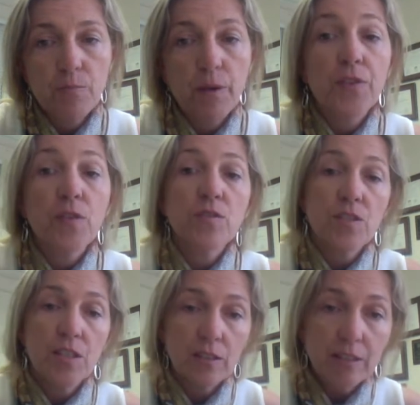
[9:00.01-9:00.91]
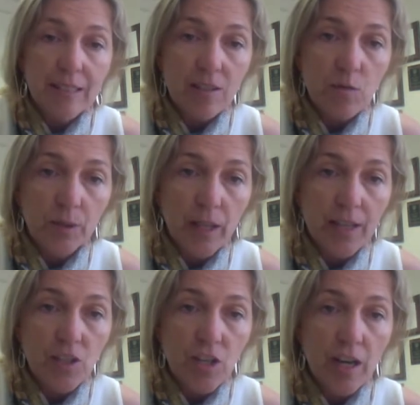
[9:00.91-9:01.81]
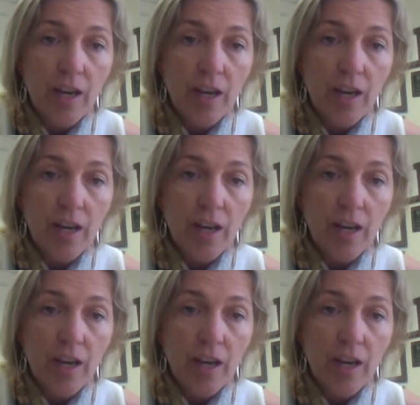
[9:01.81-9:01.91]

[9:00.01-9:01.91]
but there's still dysplasia